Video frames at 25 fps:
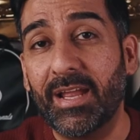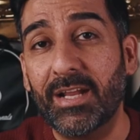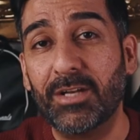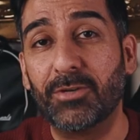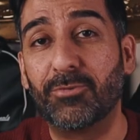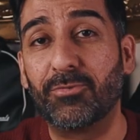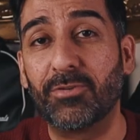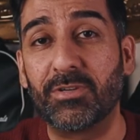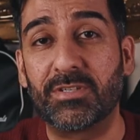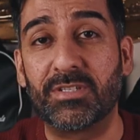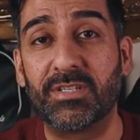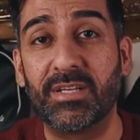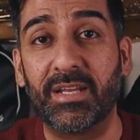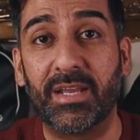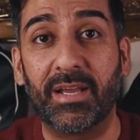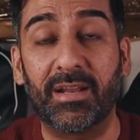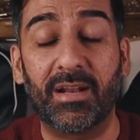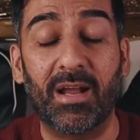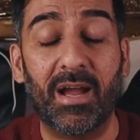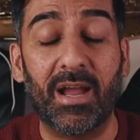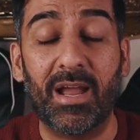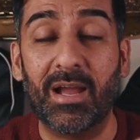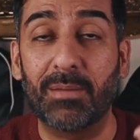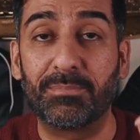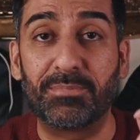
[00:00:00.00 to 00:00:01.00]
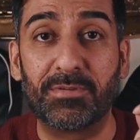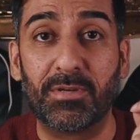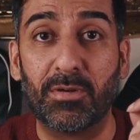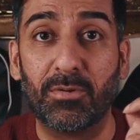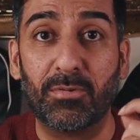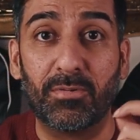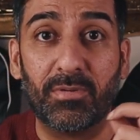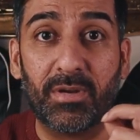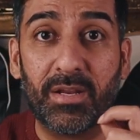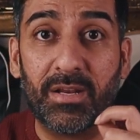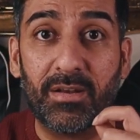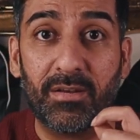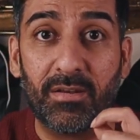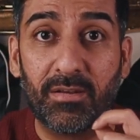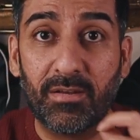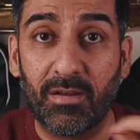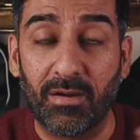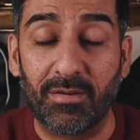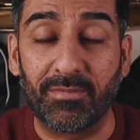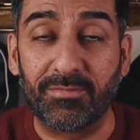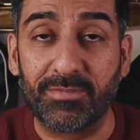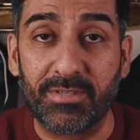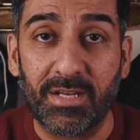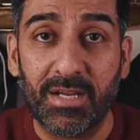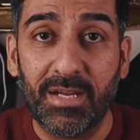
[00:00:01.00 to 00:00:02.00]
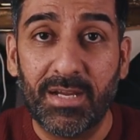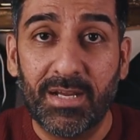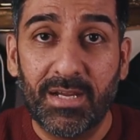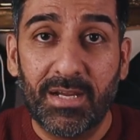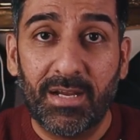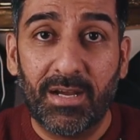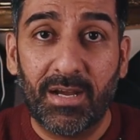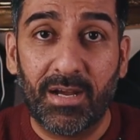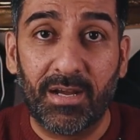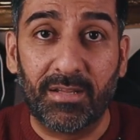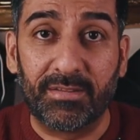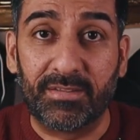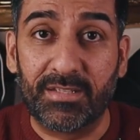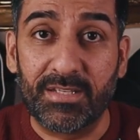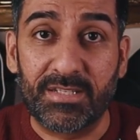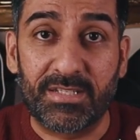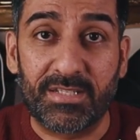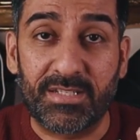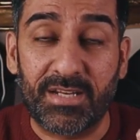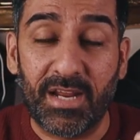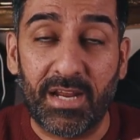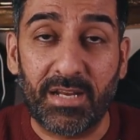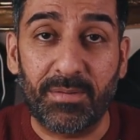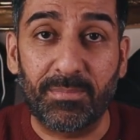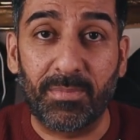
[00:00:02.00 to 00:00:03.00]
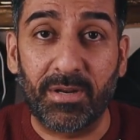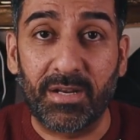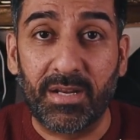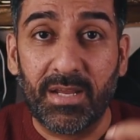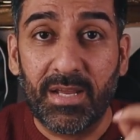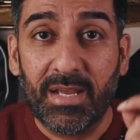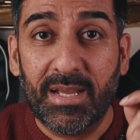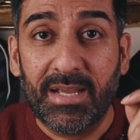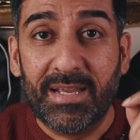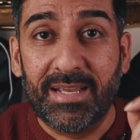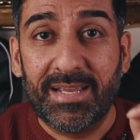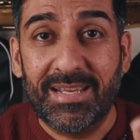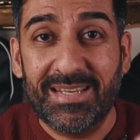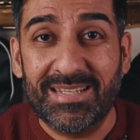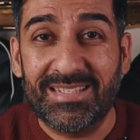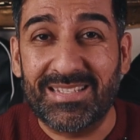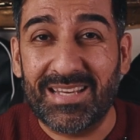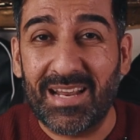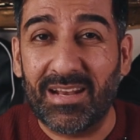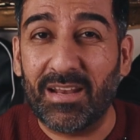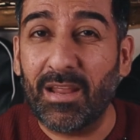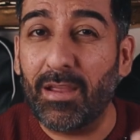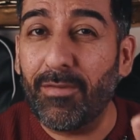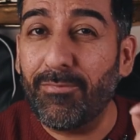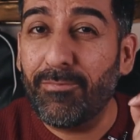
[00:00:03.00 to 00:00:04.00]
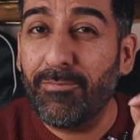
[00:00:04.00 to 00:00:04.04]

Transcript: interesting, and I absolutely loved this statement. He said,